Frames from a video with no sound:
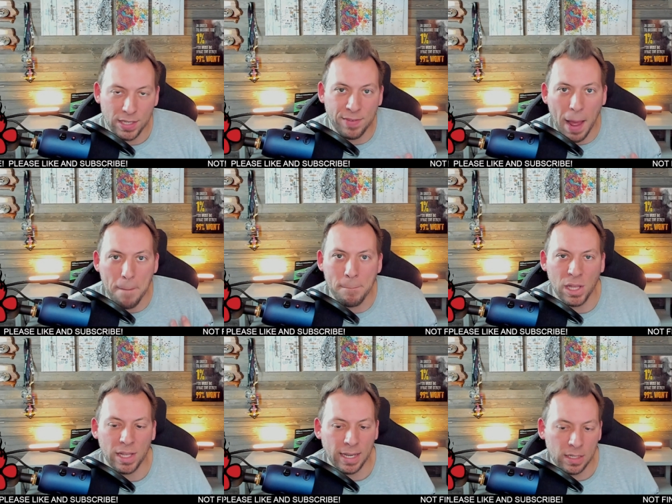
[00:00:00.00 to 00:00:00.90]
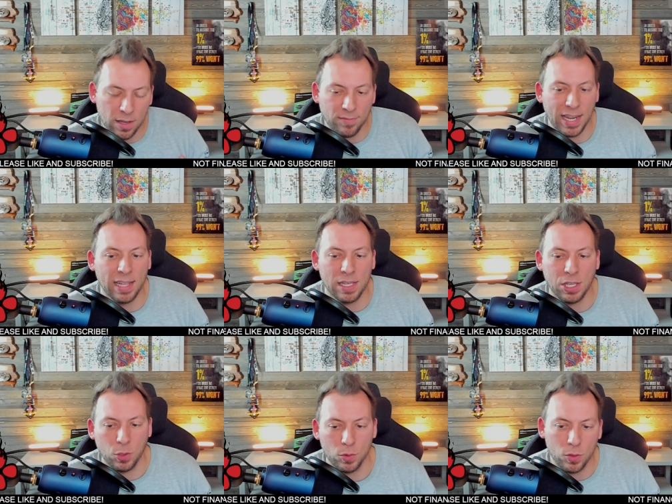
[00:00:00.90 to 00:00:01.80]
if not millions, of daily
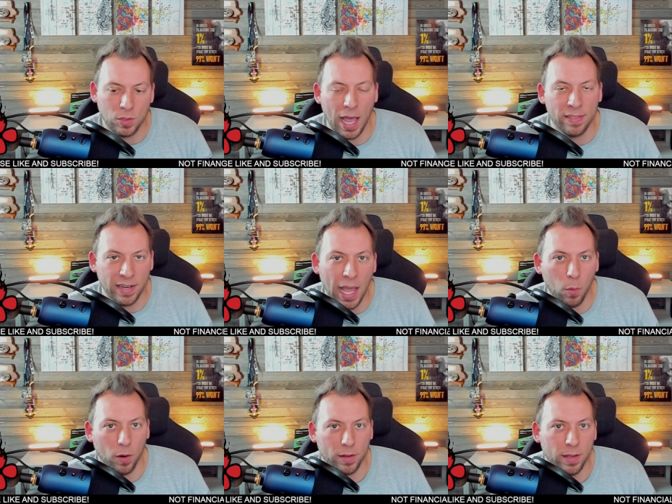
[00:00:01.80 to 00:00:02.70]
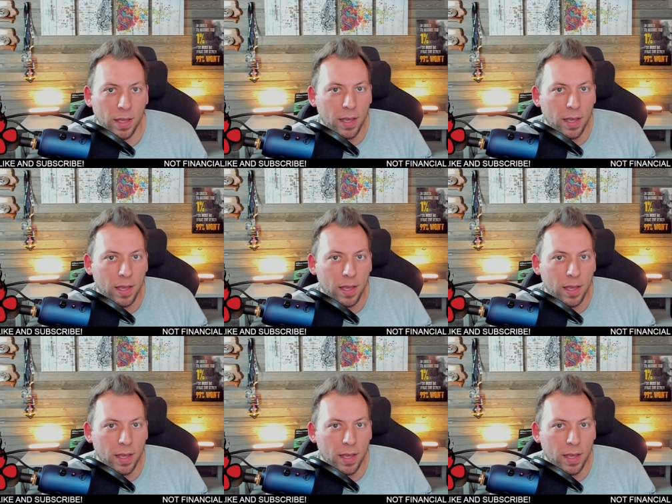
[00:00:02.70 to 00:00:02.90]
users on the network?